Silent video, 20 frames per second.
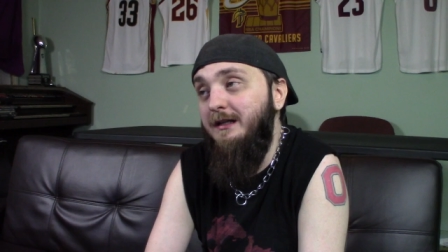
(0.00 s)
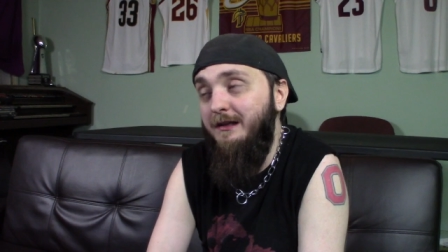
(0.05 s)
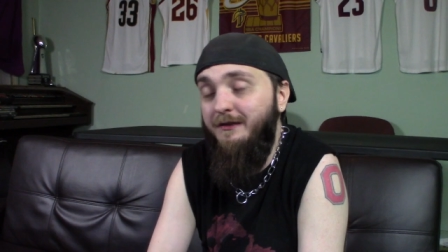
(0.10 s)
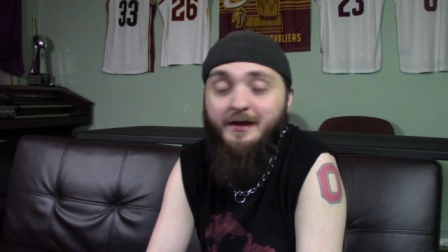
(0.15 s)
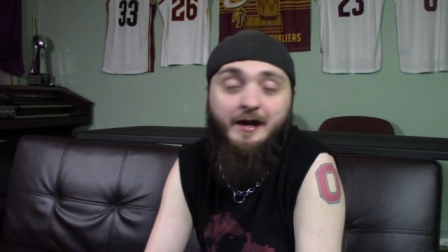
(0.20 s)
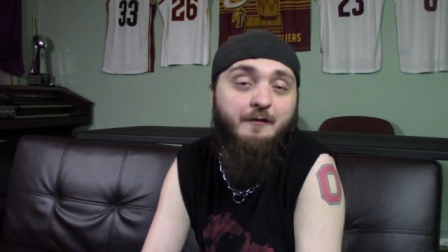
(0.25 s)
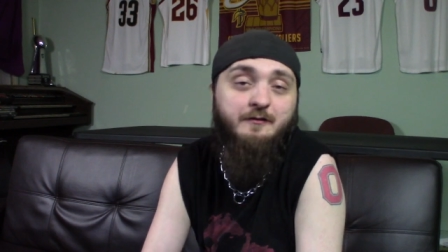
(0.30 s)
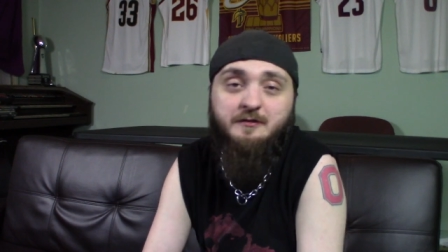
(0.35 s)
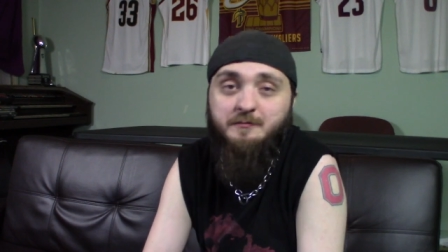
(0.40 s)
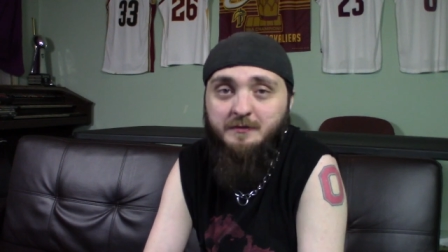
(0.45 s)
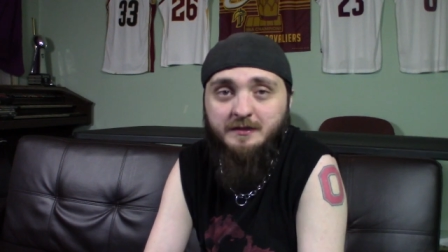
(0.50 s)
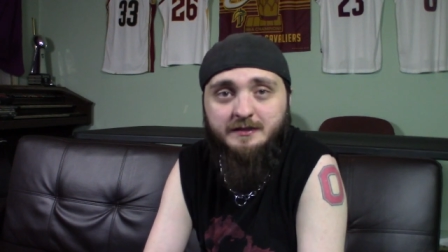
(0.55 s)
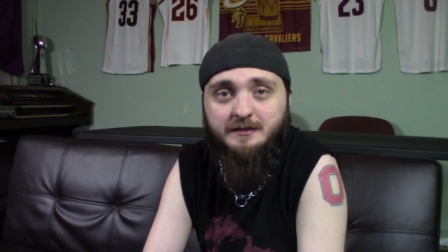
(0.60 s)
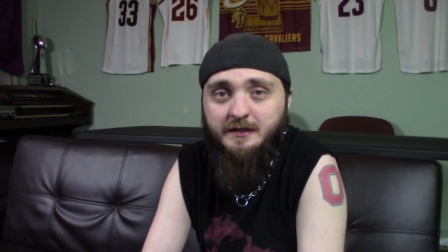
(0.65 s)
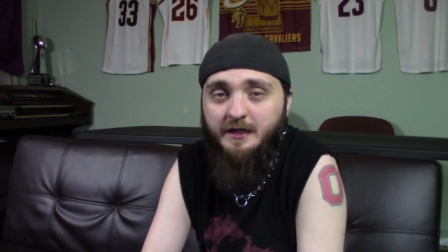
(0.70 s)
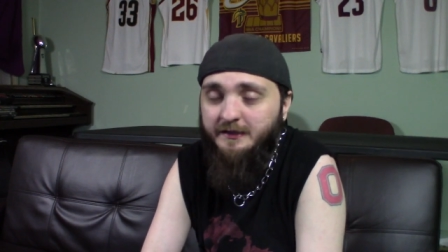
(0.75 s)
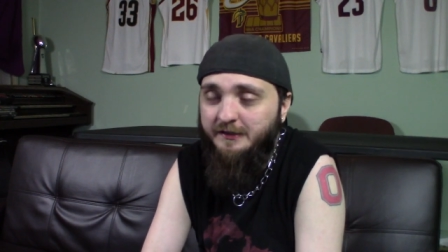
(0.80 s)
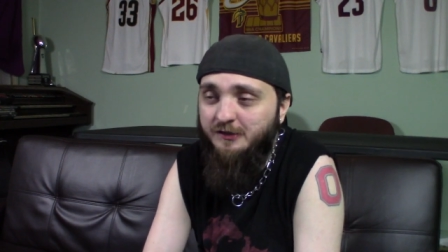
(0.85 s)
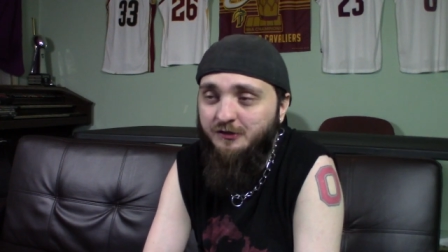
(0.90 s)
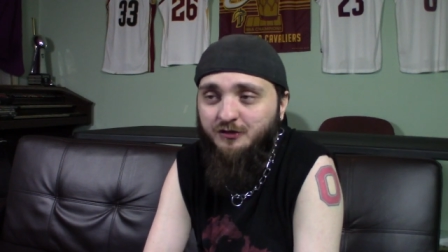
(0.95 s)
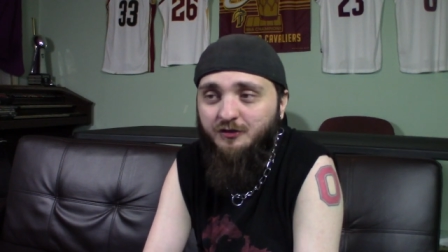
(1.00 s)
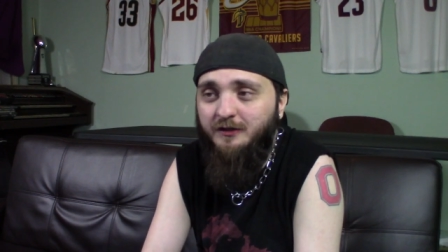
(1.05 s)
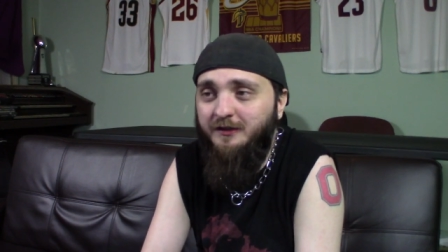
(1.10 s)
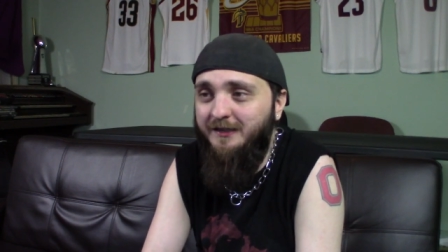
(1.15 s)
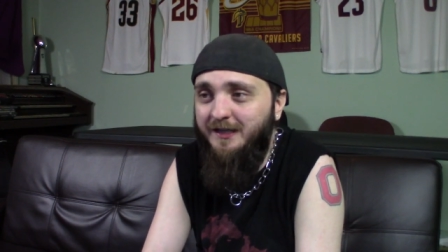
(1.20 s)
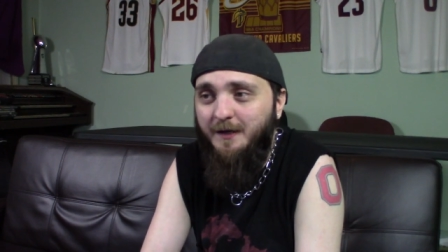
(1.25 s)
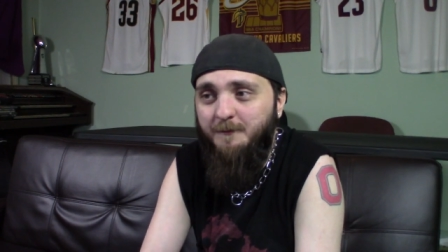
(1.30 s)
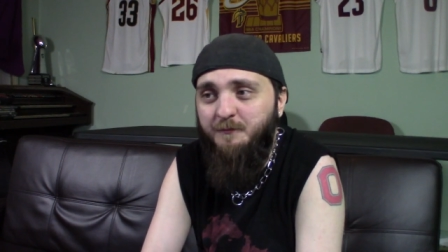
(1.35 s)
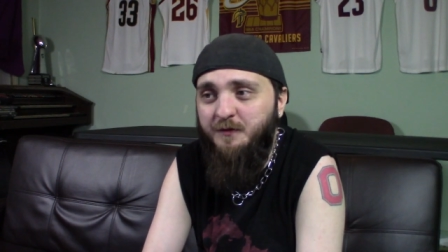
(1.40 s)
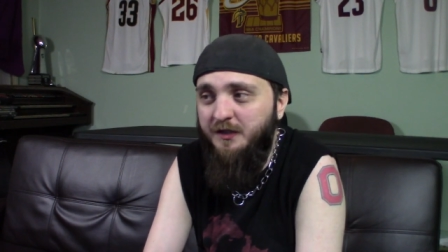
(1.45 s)
That was a mistake. He should
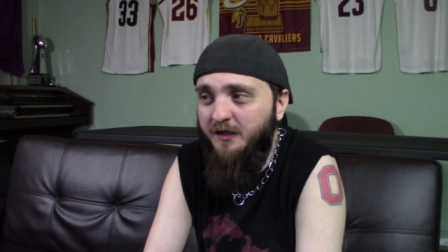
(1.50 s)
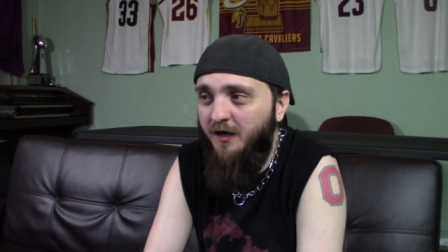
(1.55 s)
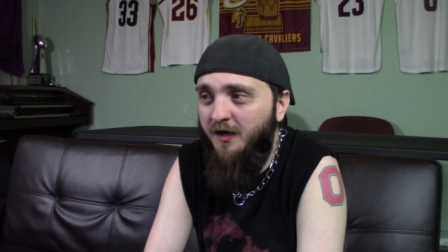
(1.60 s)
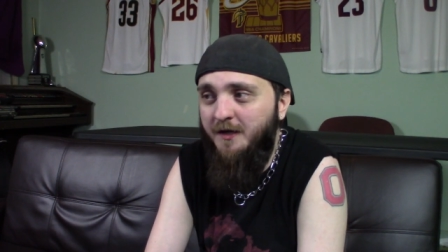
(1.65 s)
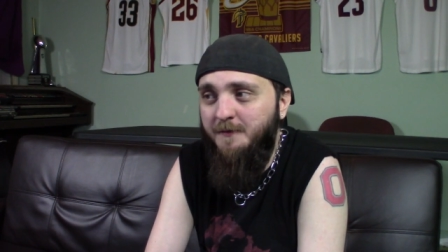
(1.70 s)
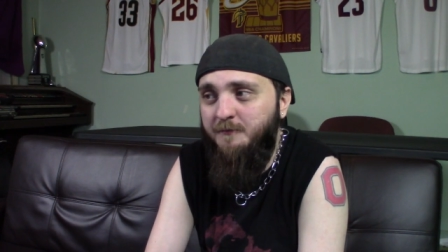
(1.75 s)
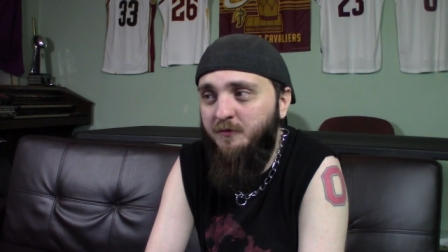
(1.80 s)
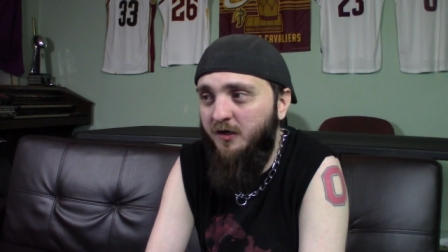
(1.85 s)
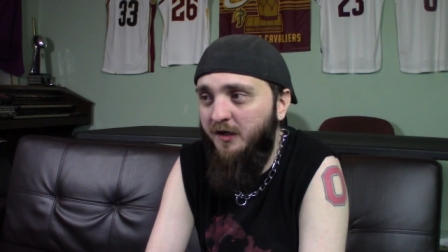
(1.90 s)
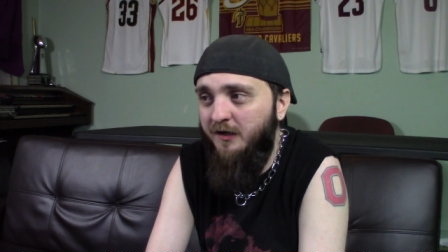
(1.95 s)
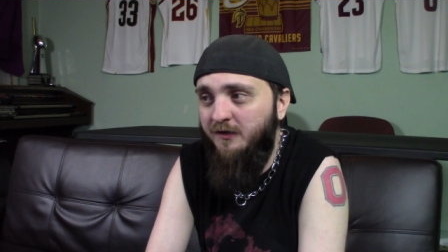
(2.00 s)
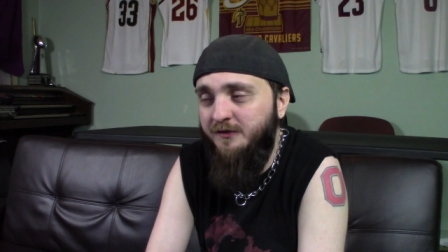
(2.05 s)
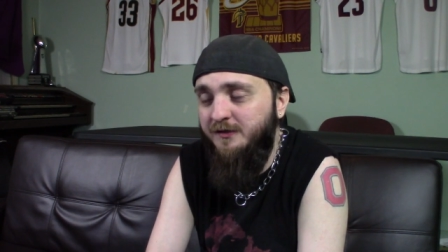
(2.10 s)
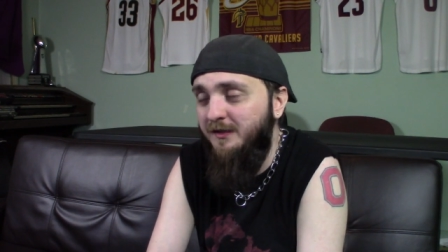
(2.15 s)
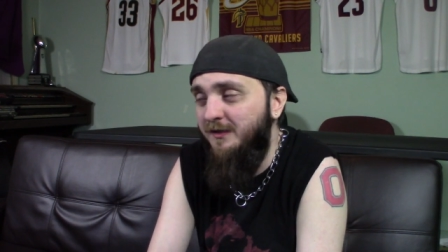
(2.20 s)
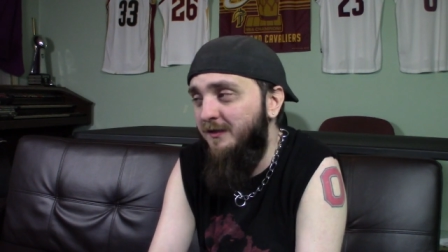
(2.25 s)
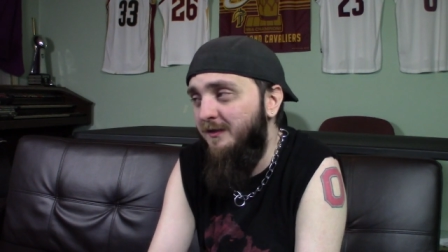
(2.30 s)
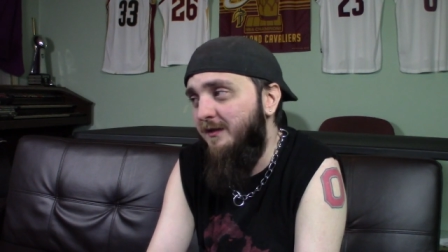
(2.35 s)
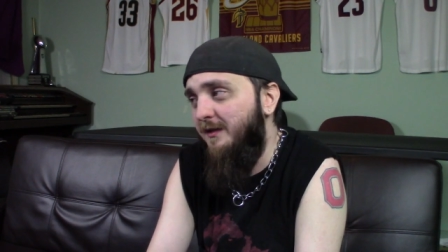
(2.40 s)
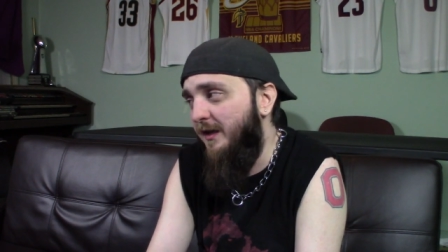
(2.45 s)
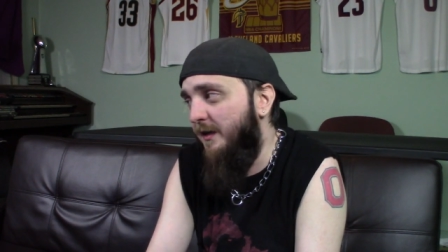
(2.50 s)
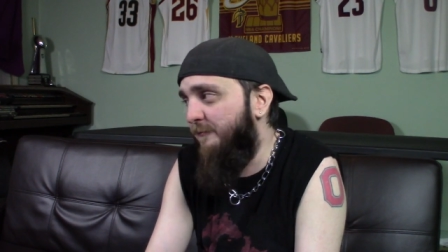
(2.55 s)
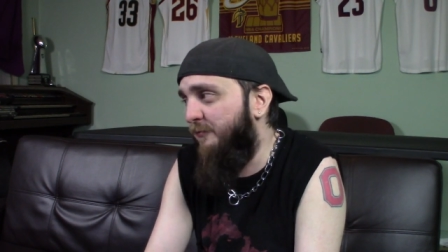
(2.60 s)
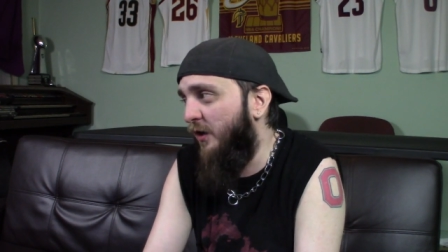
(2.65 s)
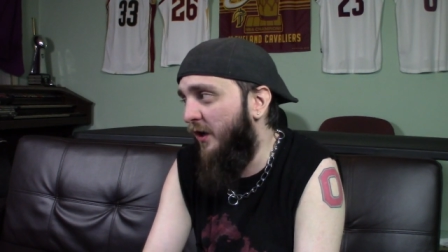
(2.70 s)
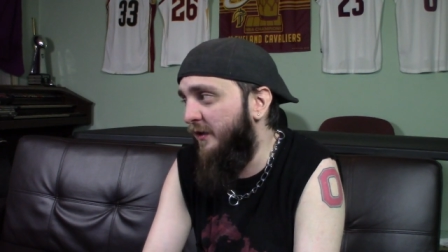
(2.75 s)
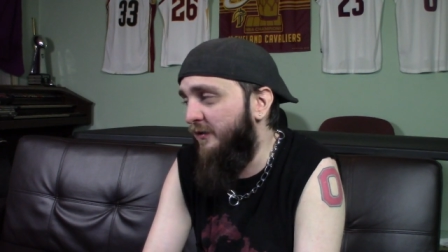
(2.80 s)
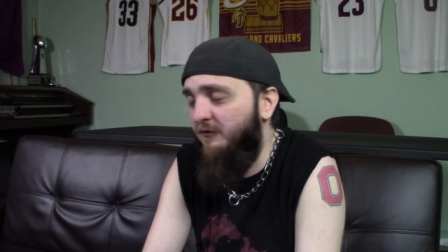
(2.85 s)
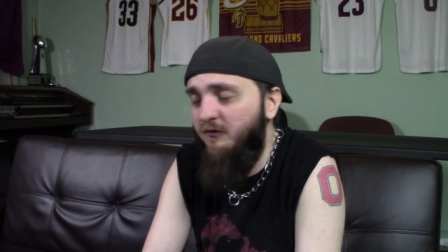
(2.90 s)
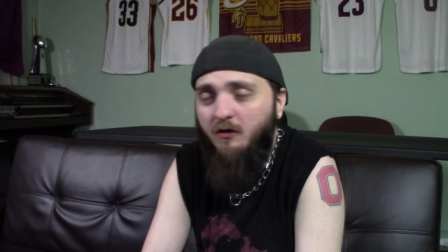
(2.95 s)
have kept the eyebrows and
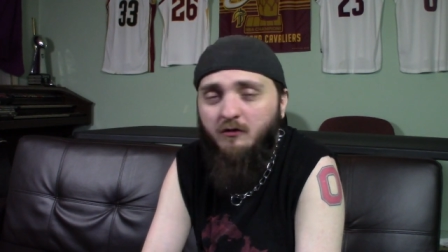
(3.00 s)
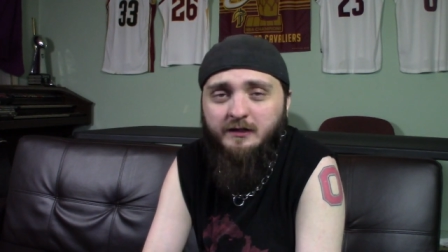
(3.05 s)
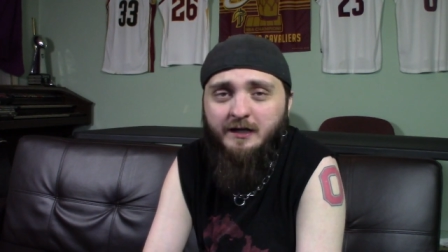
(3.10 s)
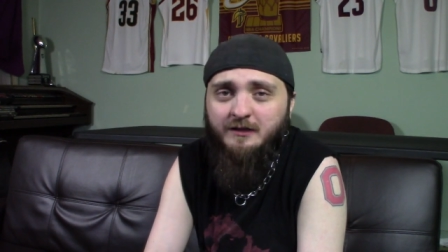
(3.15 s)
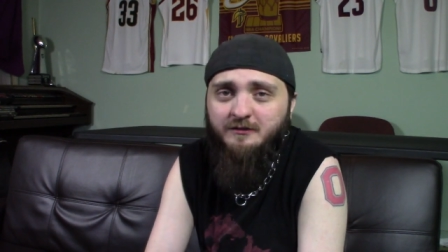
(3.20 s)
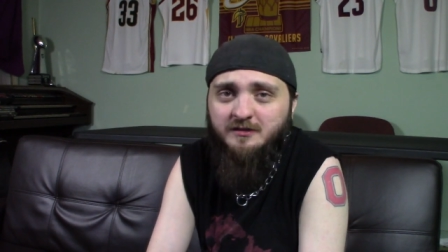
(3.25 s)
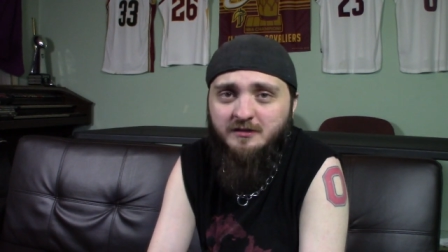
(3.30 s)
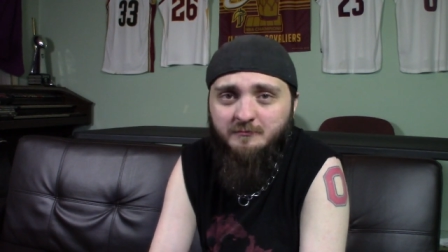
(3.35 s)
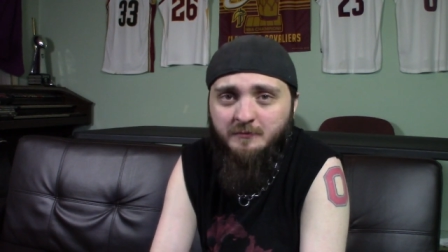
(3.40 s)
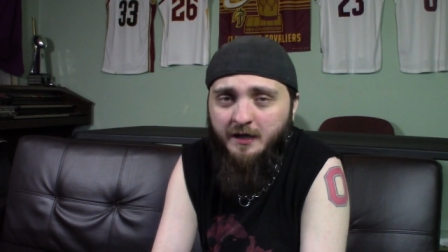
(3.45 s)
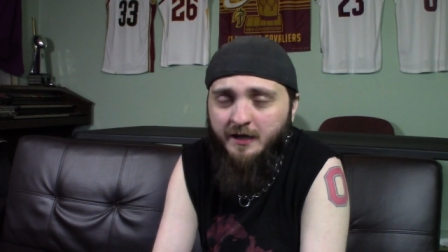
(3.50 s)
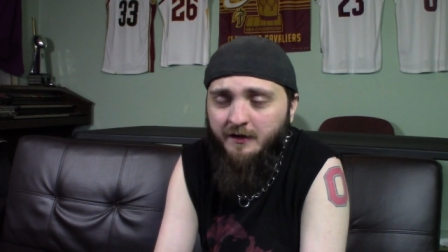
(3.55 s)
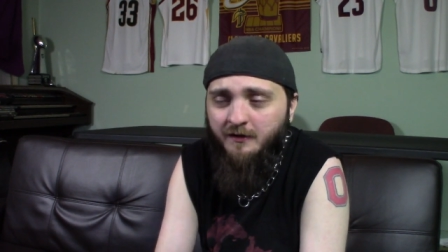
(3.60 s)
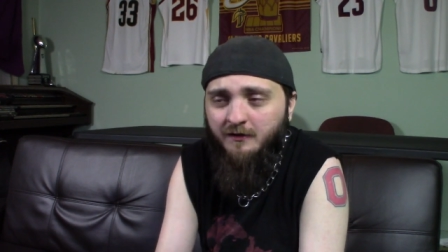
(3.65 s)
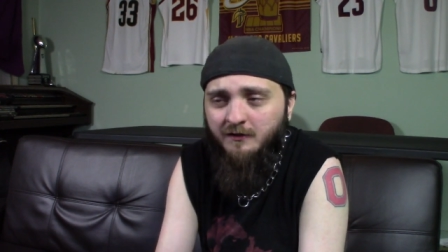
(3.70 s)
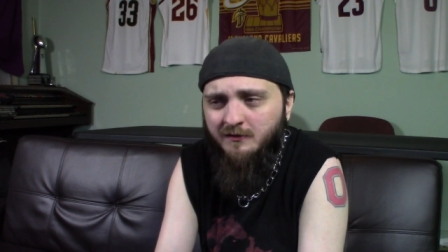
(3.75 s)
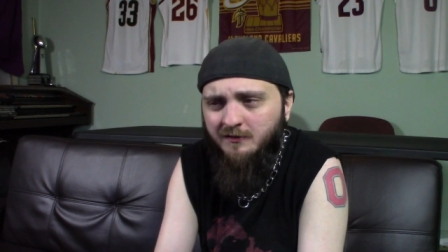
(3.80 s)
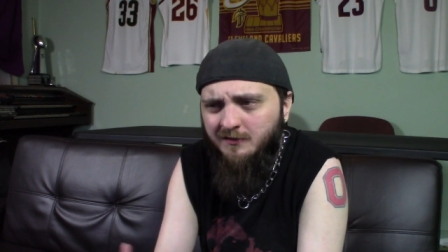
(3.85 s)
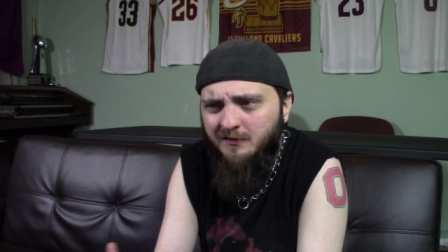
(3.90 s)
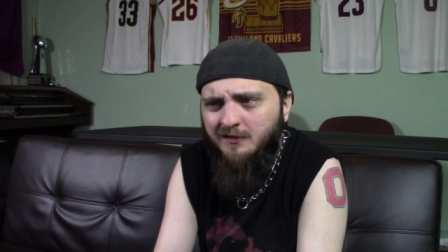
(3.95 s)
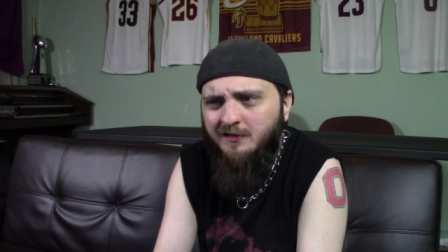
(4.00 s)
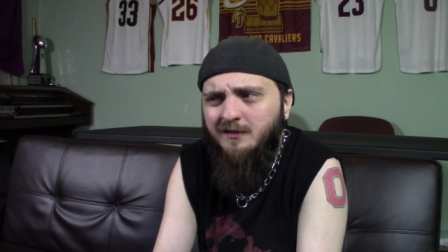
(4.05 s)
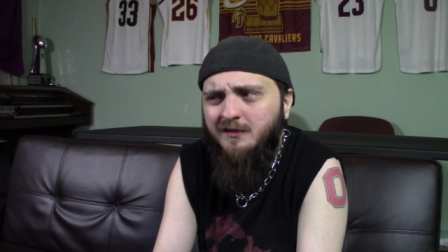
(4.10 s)
probably grown out some hair.